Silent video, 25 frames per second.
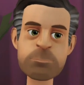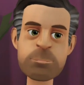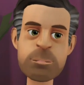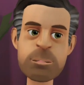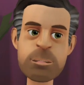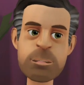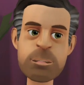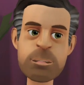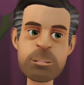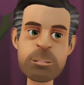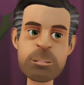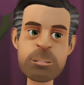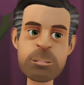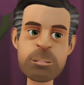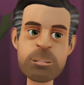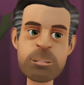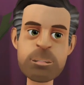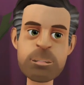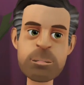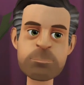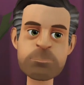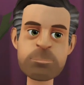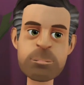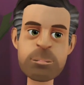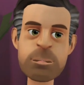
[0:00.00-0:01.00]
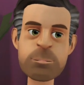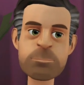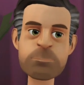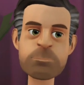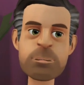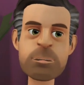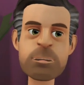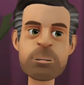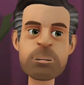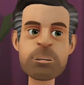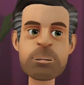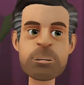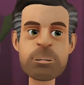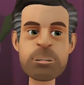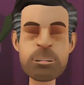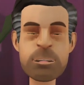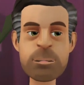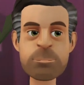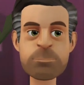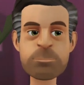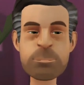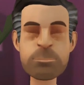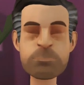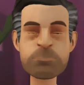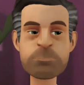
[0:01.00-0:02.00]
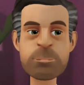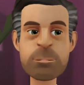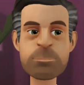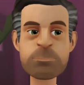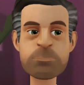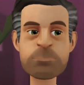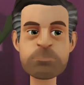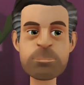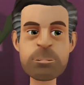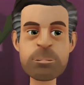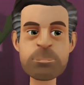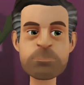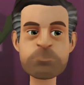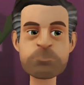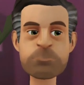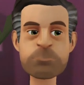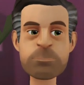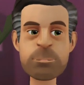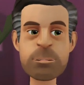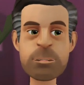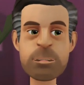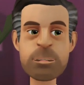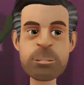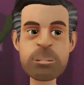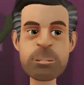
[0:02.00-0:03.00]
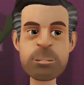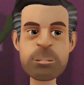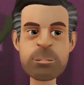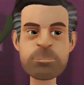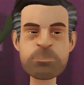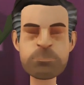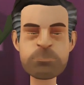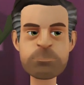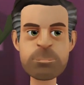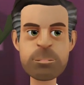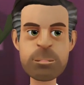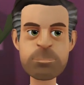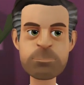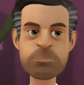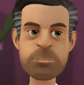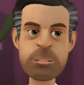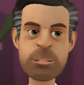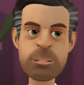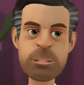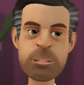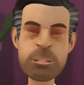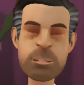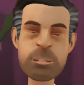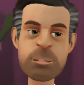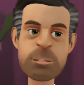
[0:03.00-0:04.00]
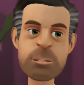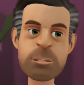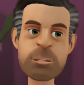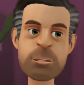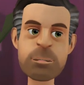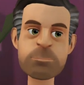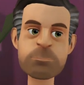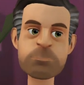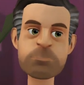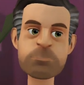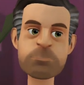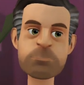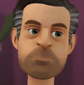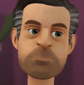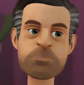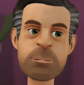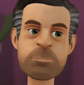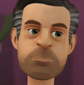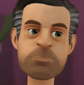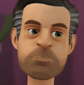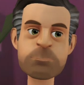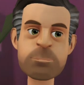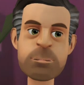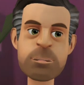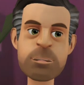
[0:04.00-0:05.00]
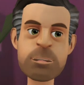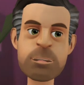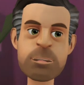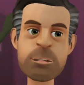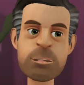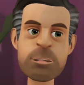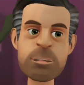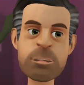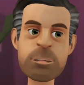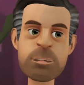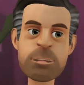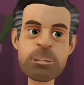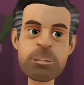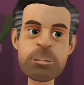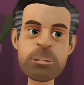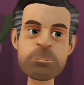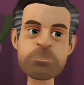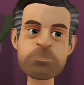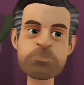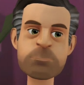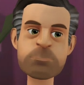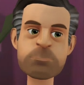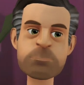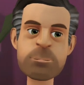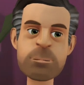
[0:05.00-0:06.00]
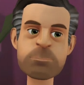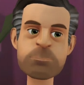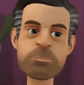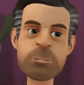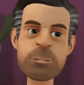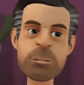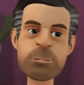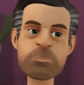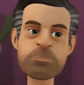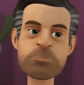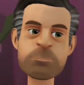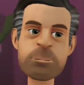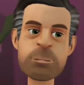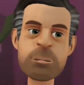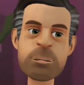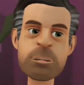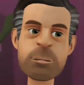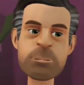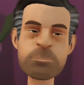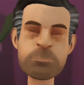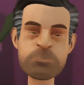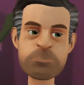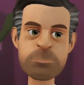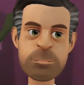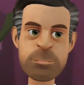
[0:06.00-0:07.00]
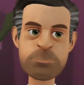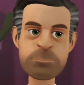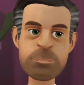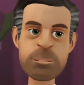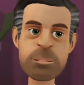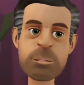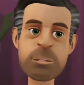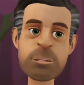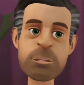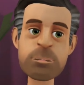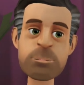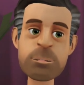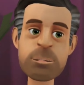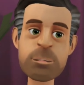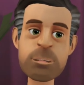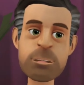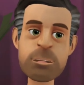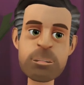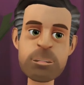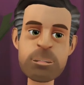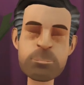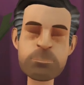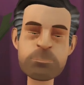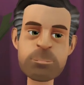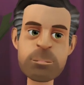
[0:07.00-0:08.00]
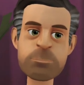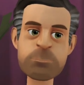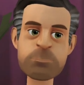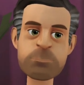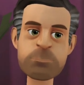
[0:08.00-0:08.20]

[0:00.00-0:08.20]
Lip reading: A 12-year-old boy, Tamir Rice, playing with a little toy gun If that had been a white kid, the cop would have said, "Hey, buddy, what are you doing?"